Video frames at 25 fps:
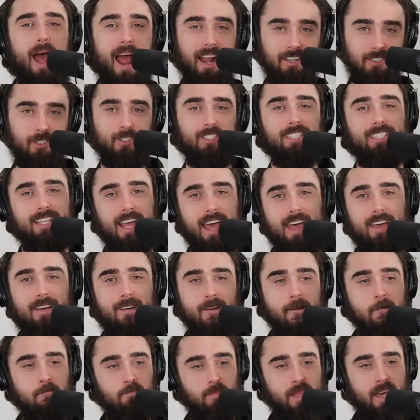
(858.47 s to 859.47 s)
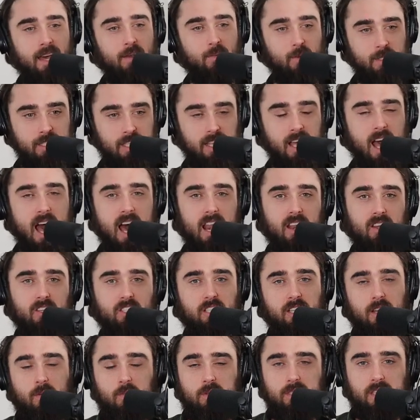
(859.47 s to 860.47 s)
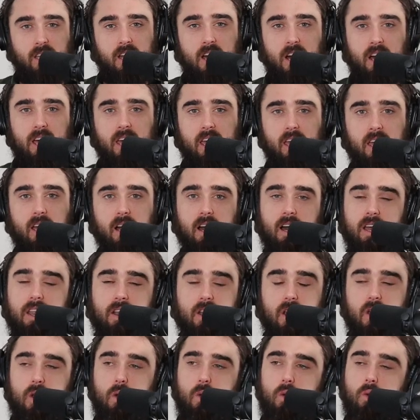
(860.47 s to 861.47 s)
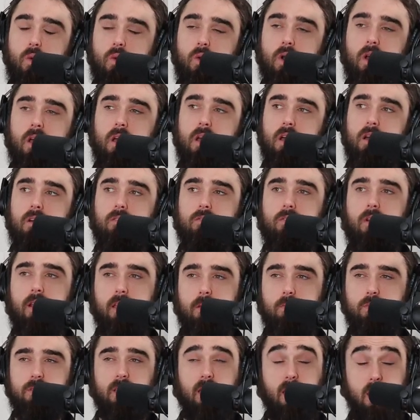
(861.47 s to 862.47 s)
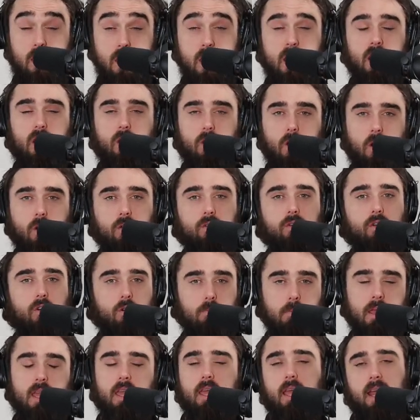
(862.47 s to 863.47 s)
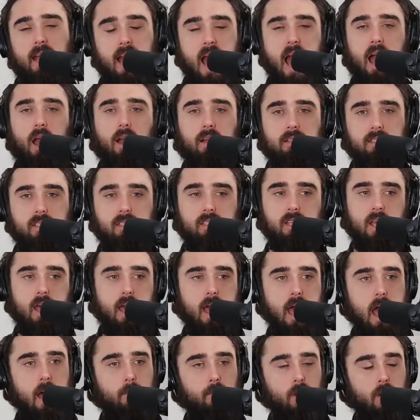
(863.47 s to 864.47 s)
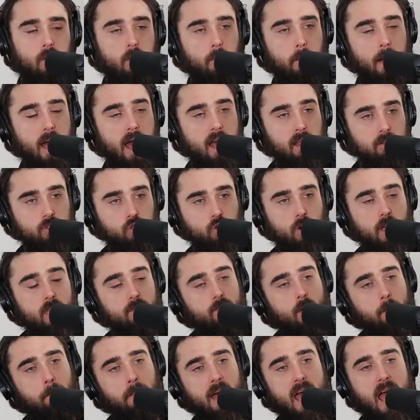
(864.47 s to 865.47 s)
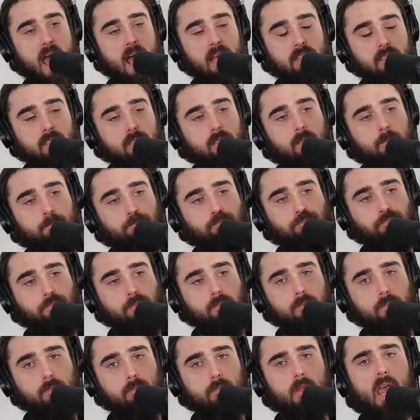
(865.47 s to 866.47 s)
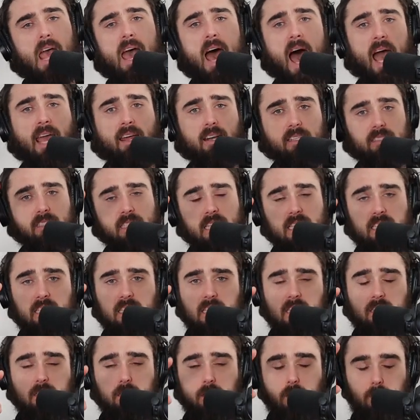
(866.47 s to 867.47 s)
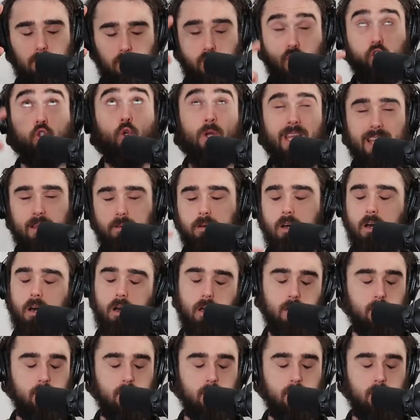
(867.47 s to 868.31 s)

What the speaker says: Patrick's Day, and it was in college, and there was a guy I knew, he was like a year under me in arts, and we were driving past Anglesey Street